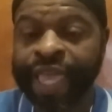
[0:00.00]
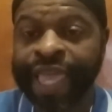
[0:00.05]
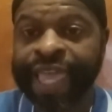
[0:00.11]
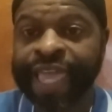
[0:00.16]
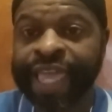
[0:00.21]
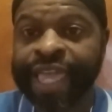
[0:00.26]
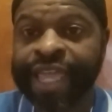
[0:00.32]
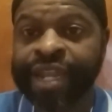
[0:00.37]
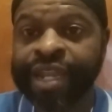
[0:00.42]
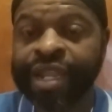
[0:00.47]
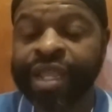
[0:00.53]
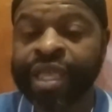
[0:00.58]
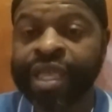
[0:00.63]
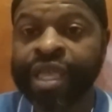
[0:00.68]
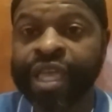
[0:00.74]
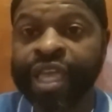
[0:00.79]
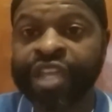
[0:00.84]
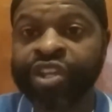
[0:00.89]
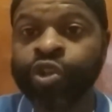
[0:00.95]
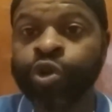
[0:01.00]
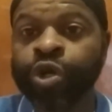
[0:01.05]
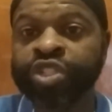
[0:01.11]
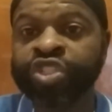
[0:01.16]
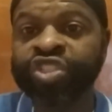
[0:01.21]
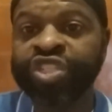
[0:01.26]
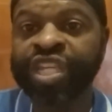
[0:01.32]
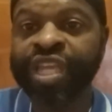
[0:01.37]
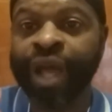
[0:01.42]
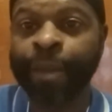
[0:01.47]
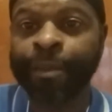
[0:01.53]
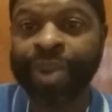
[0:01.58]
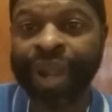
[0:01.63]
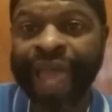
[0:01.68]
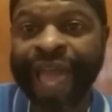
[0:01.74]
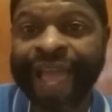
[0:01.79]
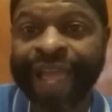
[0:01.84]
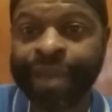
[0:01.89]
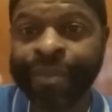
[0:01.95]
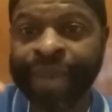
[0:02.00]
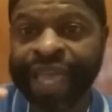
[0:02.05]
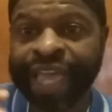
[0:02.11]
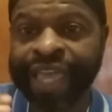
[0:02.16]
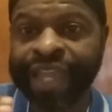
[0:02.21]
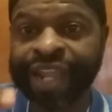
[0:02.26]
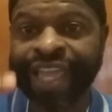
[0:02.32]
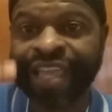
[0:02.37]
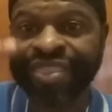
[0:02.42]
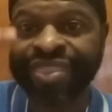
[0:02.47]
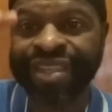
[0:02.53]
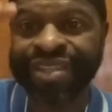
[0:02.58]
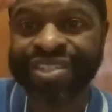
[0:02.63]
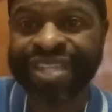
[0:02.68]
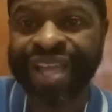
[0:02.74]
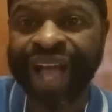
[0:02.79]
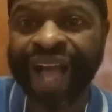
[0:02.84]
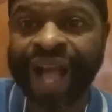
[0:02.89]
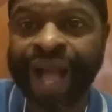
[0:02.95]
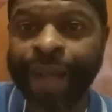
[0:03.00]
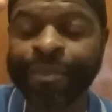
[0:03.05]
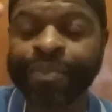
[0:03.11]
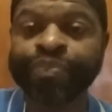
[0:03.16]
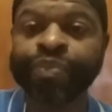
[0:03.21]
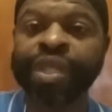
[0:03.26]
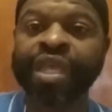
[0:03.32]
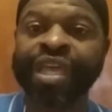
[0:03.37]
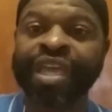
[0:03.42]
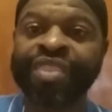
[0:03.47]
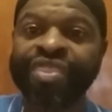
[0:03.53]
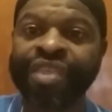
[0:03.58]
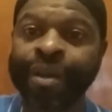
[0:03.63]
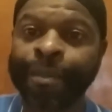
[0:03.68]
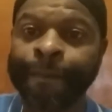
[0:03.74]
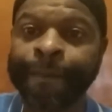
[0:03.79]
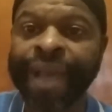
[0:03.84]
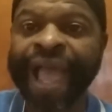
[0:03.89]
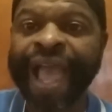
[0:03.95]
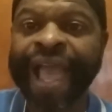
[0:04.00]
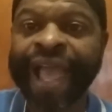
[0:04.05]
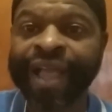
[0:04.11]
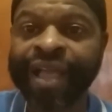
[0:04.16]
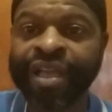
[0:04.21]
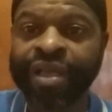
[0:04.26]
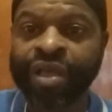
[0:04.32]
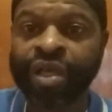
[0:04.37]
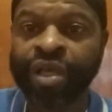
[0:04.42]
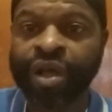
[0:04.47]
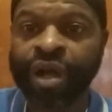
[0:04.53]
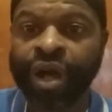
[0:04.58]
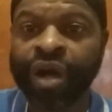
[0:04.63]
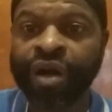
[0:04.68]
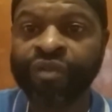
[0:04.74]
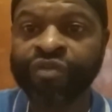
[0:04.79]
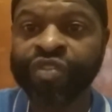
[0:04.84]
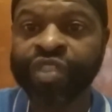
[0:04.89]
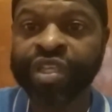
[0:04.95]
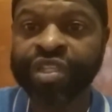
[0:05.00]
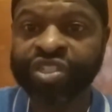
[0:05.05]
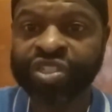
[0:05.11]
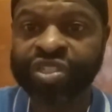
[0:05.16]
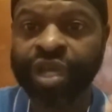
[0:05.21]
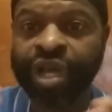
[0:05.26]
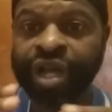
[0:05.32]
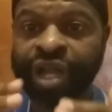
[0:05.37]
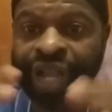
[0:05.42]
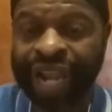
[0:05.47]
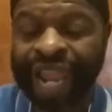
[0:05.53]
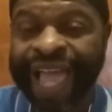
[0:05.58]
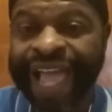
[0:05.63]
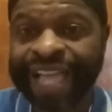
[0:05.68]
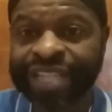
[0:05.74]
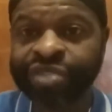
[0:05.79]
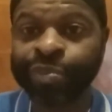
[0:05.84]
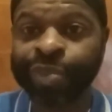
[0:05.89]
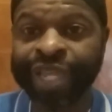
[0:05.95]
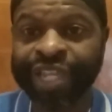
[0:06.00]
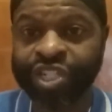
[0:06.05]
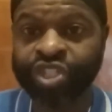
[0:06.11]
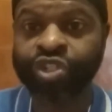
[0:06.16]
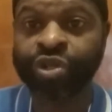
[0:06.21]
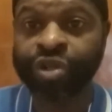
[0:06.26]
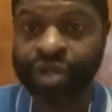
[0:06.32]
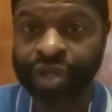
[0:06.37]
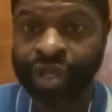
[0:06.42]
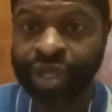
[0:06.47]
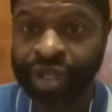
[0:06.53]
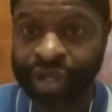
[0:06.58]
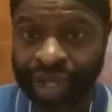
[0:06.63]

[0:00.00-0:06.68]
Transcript: and and you will see a black man at the top in the back of this uh, class picture,